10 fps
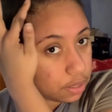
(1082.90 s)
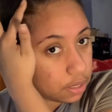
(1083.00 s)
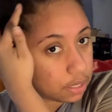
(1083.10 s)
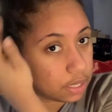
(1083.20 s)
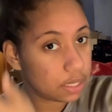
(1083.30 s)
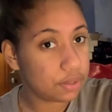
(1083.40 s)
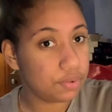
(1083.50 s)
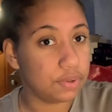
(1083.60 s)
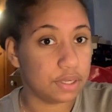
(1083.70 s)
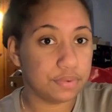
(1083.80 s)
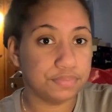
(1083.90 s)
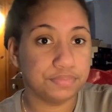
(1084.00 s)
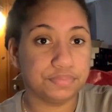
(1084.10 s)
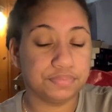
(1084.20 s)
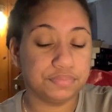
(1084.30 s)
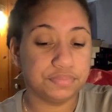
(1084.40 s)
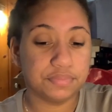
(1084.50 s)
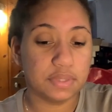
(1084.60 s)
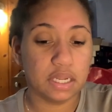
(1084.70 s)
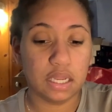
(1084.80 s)
I can't do it.
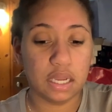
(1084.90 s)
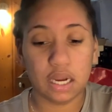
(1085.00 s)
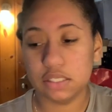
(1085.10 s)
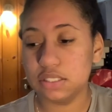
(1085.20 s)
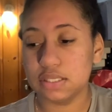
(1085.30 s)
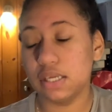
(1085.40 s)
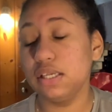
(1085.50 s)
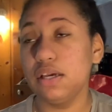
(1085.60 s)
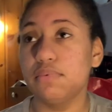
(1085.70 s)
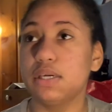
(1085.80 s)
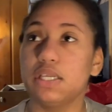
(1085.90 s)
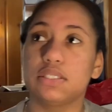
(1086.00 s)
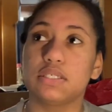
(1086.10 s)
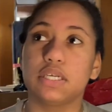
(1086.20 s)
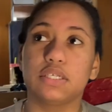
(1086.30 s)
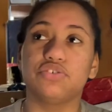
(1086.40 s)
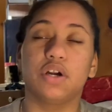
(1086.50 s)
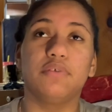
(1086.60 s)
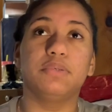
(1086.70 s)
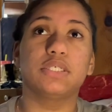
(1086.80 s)
I just, I can't wait until I can
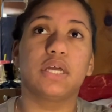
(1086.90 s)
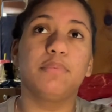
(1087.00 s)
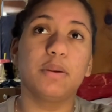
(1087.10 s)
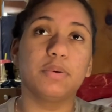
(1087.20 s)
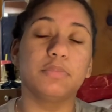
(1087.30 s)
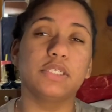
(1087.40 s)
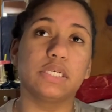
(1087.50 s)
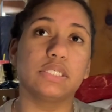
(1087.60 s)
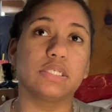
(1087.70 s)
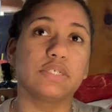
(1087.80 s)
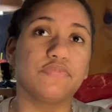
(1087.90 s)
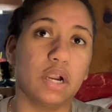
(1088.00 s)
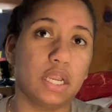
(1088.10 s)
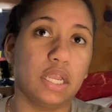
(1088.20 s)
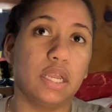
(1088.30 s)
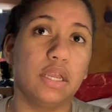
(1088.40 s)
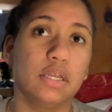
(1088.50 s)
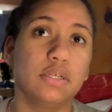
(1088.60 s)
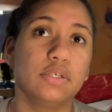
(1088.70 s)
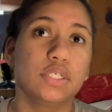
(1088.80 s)
drive because I have my permit test this Friday.
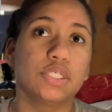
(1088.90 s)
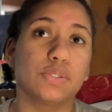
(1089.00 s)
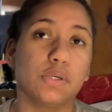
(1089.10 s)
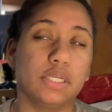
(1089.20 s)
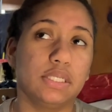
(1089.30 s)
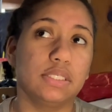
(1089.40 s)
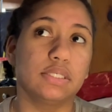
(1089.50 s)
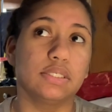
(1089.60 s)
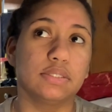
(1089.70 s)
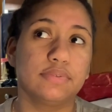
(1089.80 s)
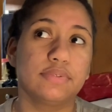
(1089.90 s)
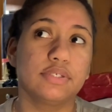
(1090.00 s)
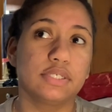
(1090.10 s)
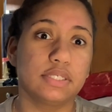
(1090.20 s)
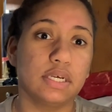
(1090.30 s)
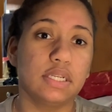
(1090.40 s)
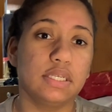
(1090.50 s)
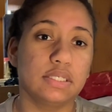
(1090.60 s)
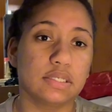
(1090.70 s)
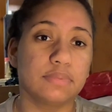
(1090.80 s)
So I need to
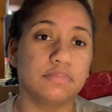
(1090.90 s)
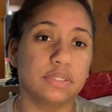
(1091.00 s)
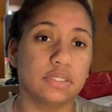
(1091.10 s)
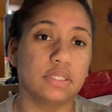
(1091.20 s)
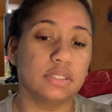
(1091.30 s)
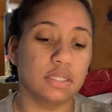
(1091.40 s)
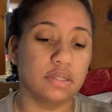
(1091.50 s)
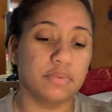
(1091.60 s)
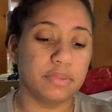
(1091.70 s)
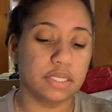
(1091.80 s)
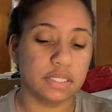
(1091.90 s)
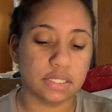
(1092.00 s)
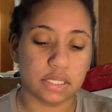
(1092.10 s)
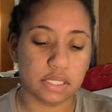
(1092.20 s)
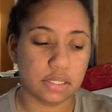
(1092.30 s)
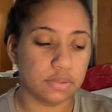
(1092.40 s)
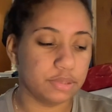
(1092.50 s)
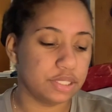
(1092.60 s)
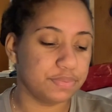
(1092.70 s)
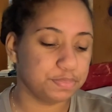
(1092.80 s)
study some, a little bit, study a little
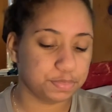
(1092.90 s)
bit,